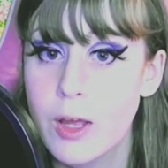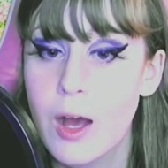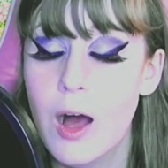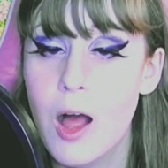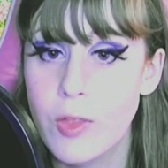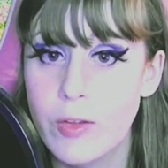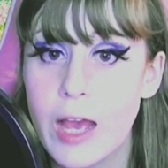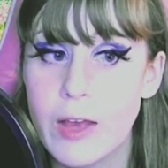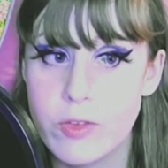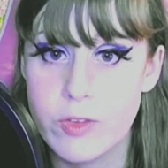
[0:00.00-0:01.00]
on the
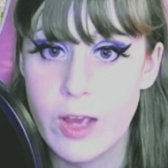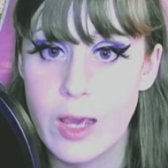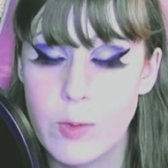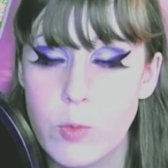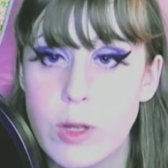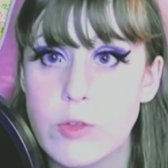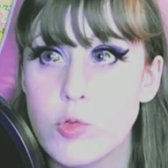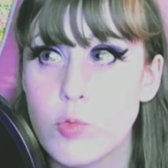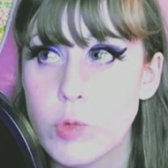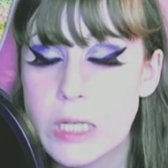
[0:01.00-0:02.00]
last day, which
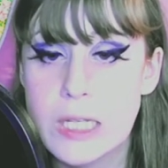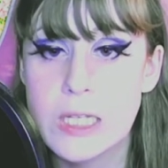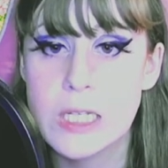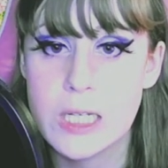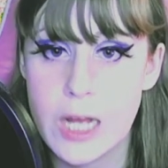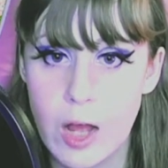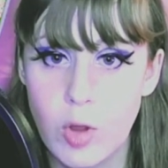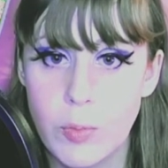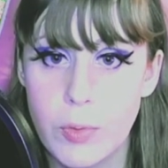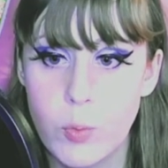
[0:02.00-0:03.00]
really did
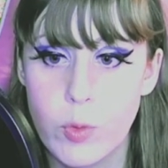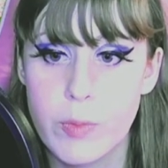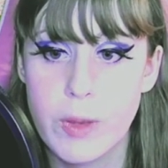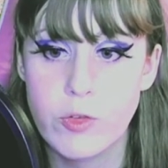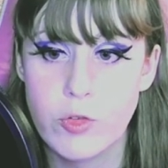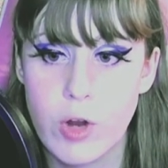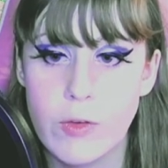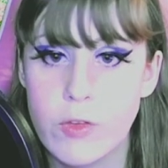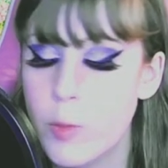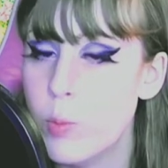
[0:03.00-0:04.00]
help with my
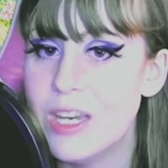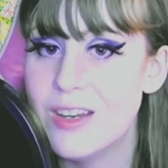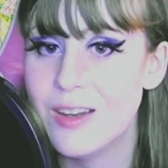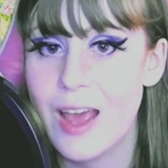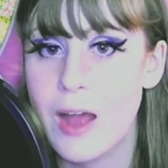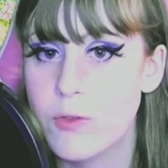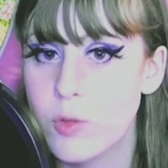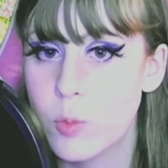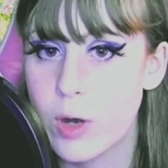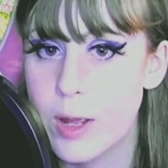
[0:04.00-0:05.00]
stress that we didn't have
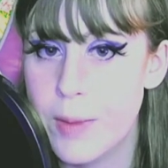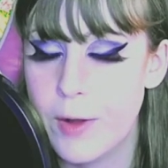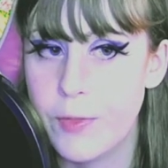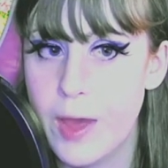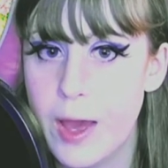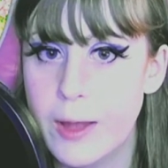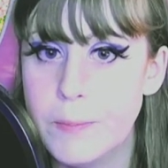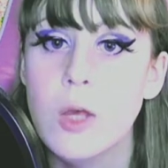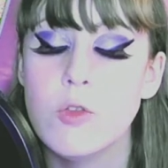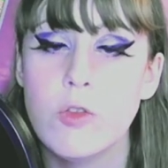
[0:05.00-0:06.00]
to worry about that.
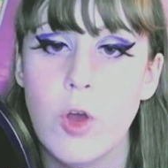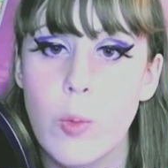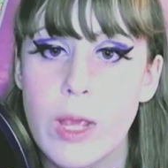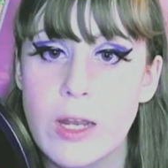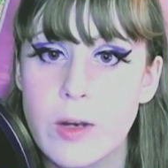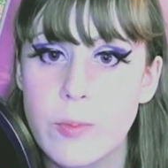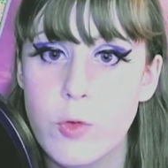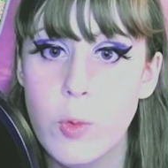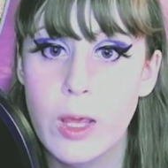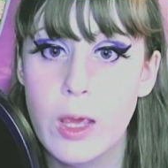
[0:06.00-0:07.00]
So we ended up
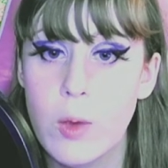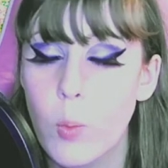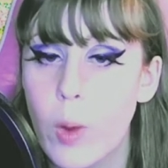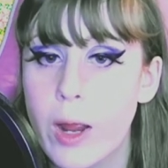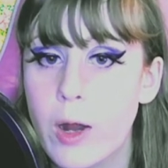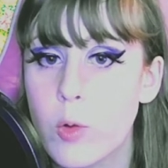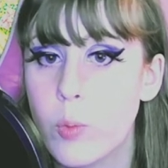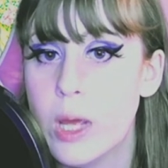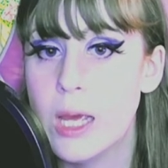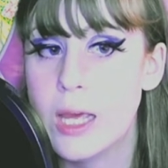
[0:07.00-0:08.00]
doing it where
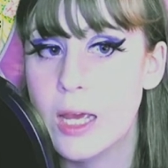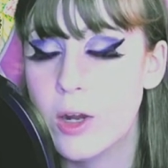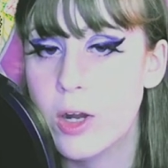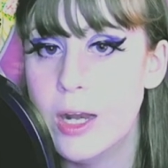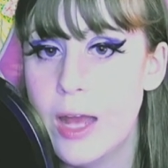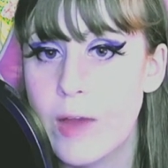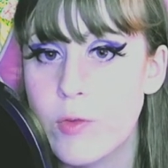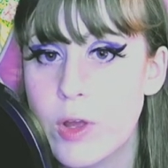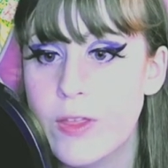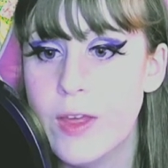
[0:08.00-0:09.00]
we carried
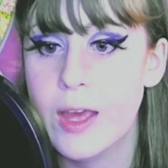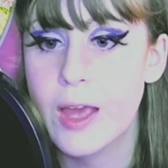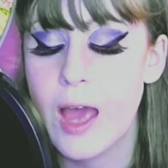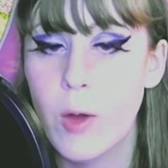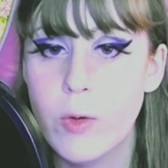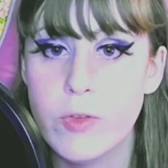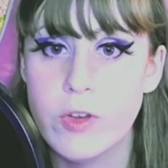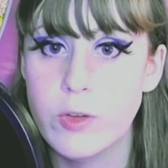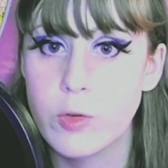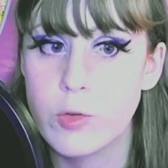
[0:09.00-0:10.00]
everything out of the
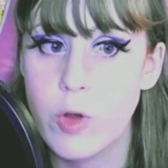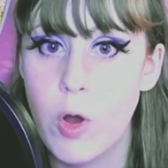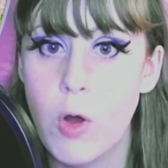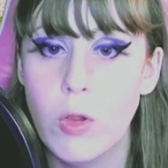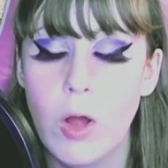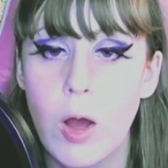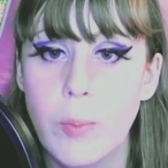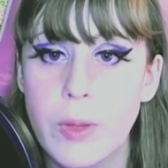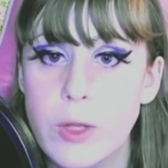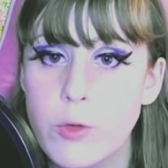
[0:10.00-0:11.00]
dealer's hall
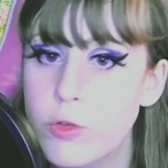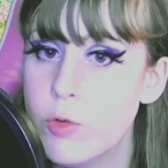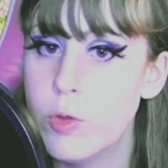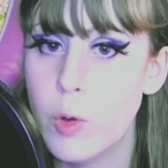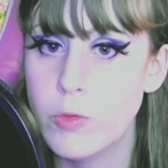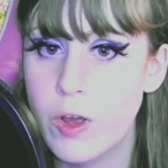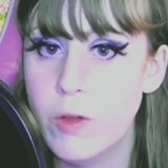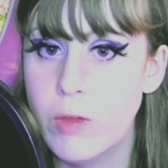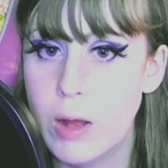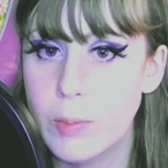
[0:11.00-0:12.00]
up into the
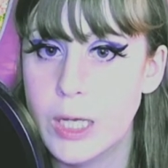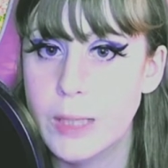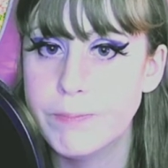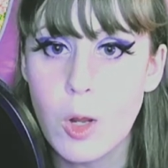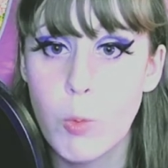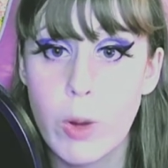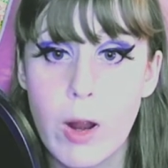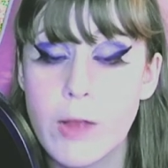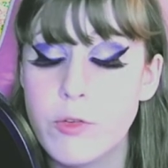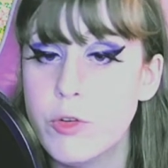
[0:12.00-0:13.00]
hotel lobby, where
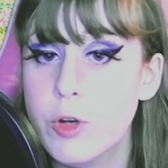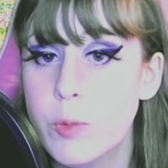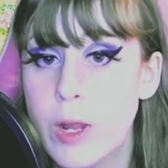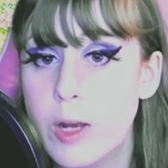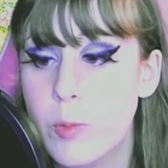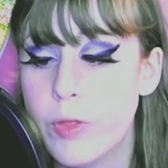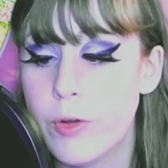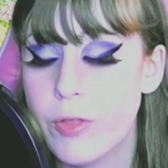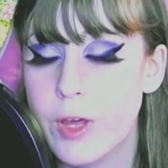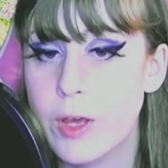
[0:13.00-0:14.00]
I stood and waited with our
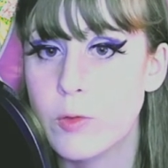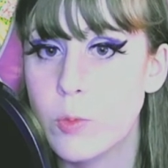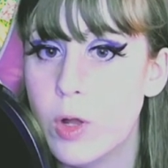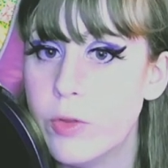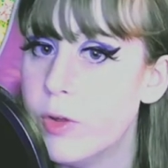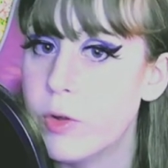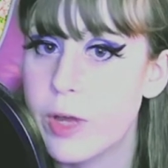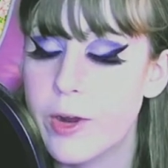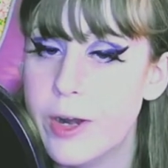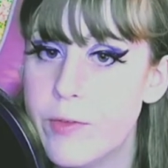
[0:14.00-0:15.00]
things while Neal
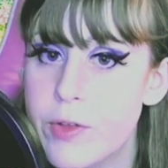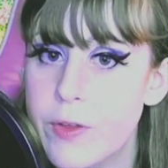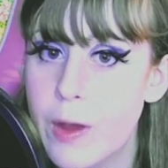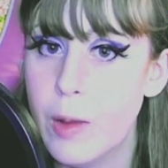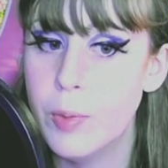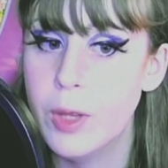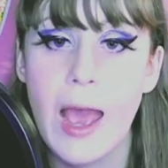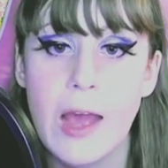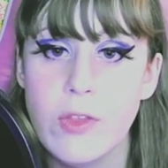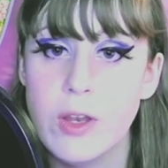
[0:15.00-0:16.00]
carried everything up.
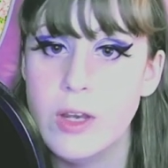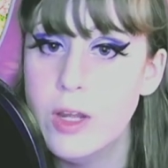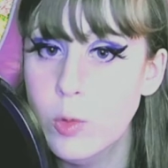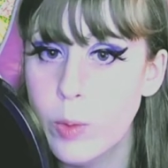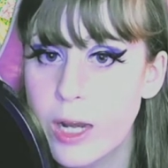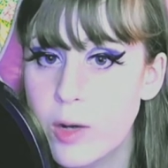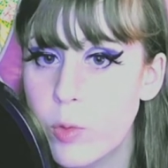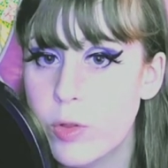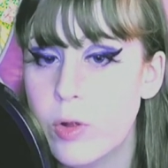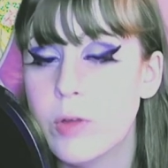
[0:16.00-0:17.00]
And then Neal waited
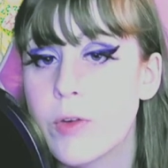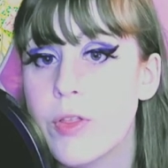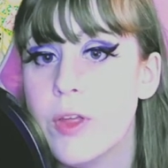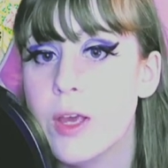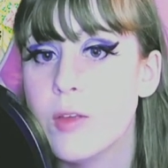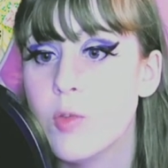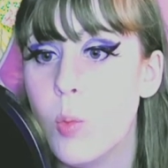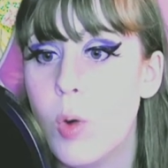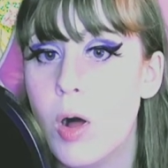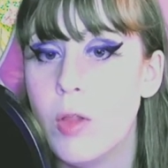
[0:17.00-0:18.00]
with all of our things
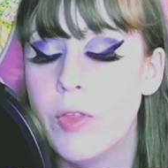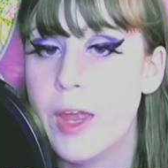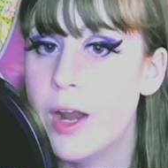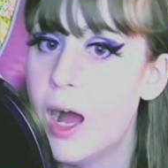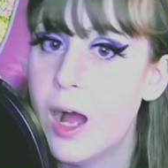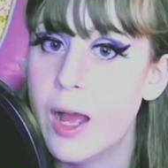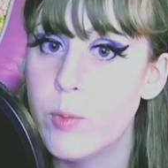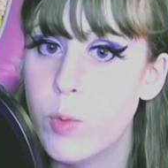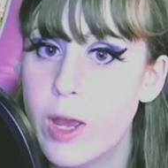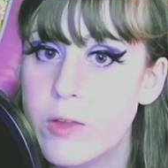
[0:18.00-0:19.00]
while then I
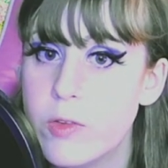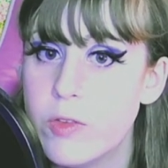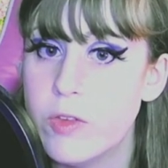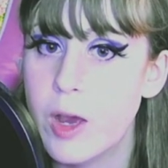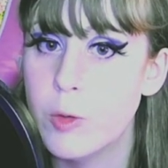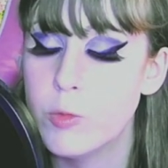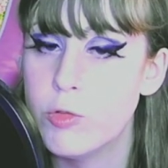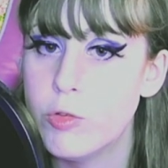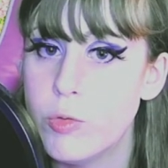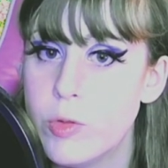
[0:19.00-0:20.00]
went down
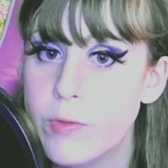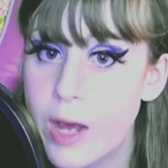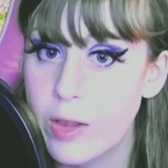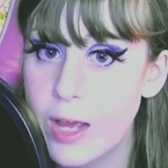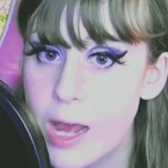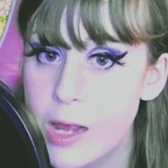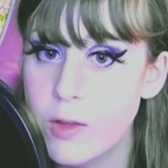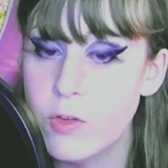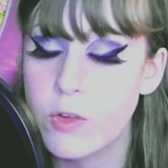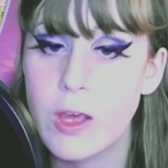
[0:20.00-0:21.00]
to the valet
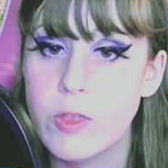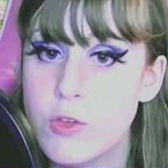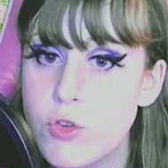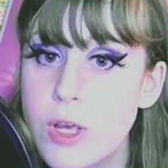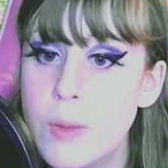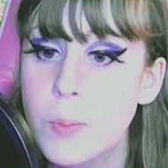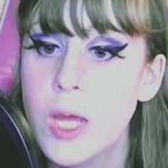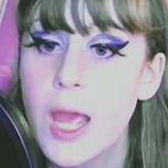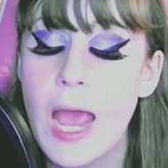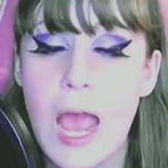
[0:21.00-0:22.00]
to get the Jeep. And